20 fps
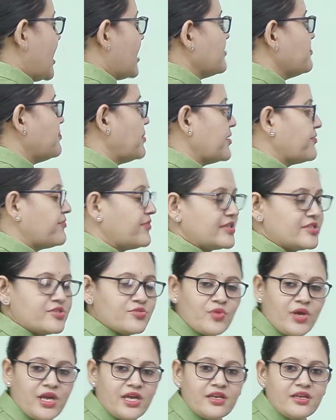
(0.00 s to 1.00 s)
and perfect
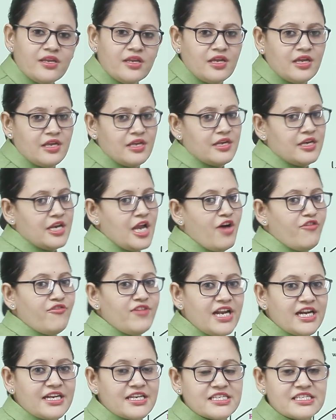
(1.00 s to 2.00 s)
square. Now
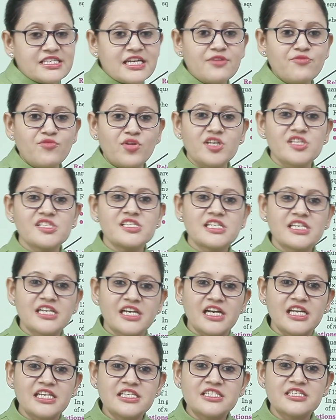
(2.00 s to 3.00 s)
we'll understand what is the
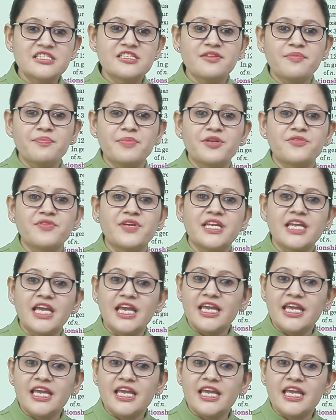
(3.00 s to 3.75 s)
relationship between